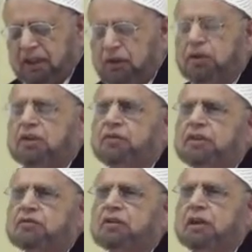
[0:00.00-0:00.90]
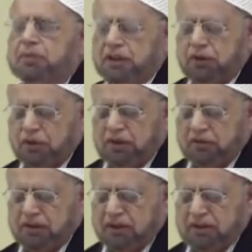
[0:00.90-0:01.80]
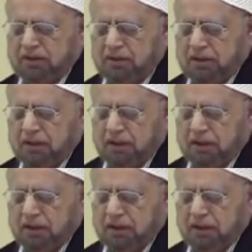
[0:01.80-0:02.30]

and those of us who have been associated with this.